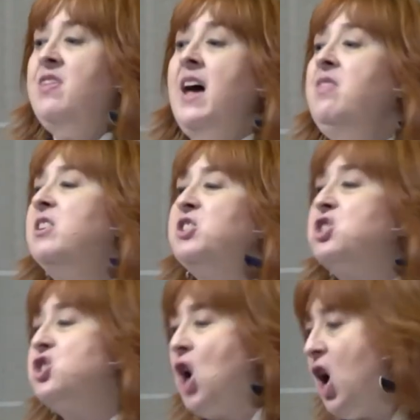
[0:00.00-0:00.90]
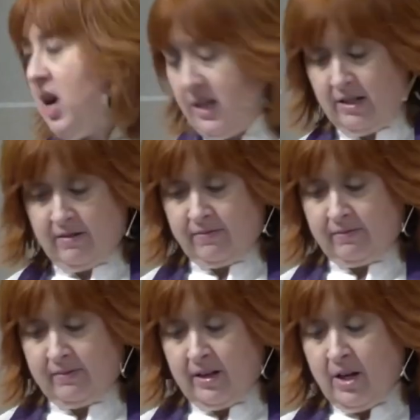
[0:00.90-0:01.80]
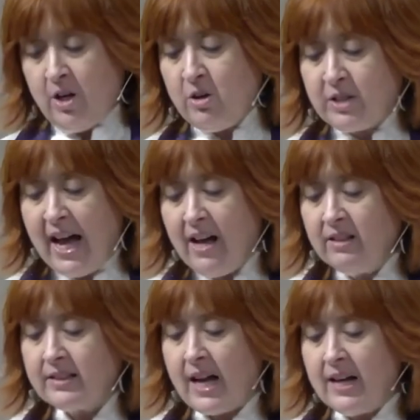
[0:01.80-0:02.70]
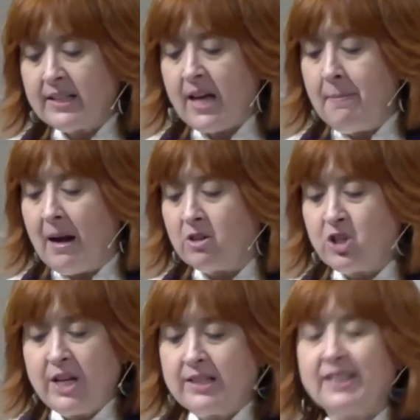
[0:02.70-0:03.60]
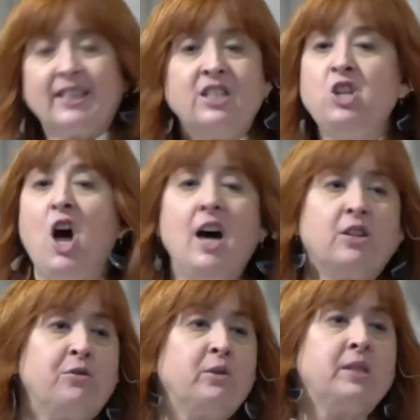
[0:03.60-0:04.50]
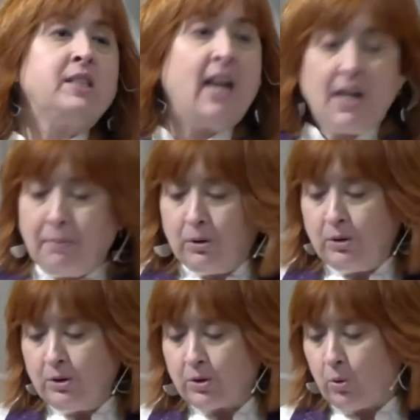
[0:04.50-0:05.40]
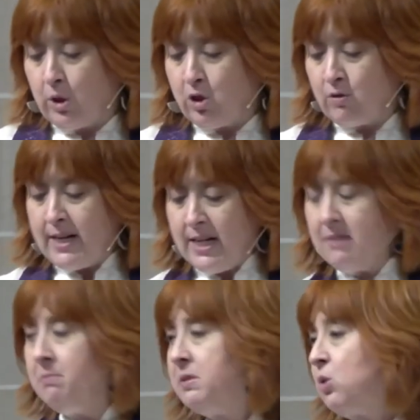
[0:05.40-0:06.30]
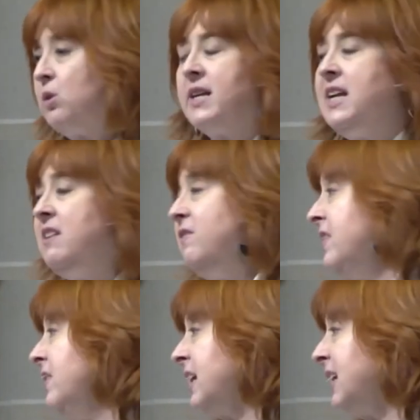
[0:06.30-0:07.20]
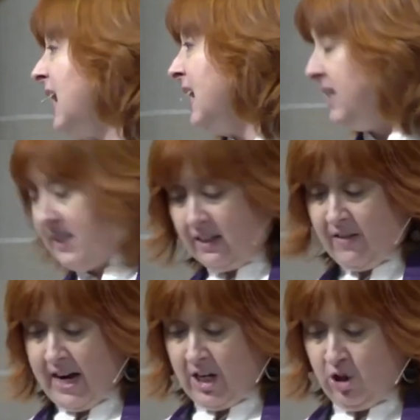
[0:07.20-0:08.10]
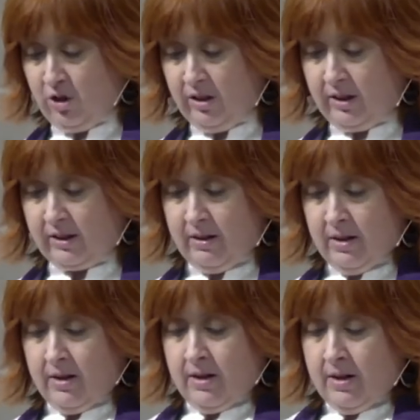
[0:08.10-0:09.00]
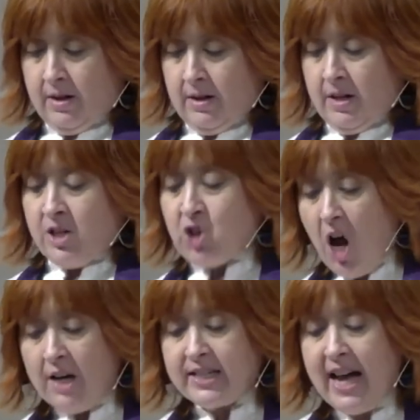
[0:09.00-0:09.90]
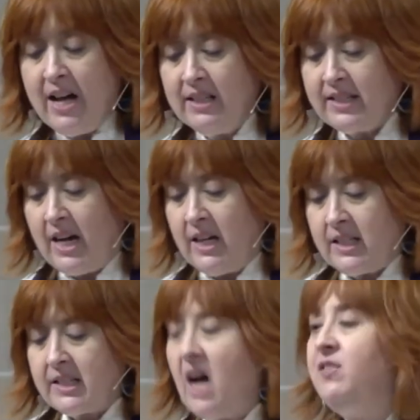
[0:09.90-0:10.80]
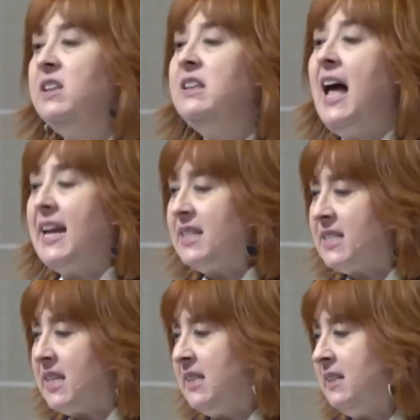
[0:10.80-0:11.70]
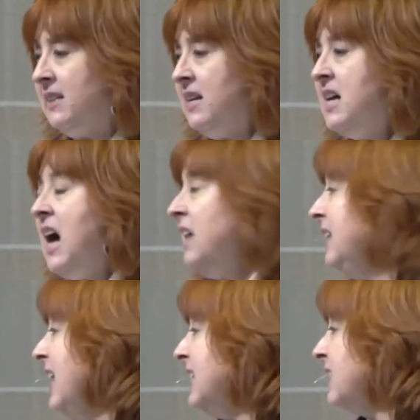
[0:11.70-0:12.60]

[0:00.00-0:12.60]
And then there's John, who tells us about Jesus not through stables or dreams or even the guidance of angels. John tells us of a light, a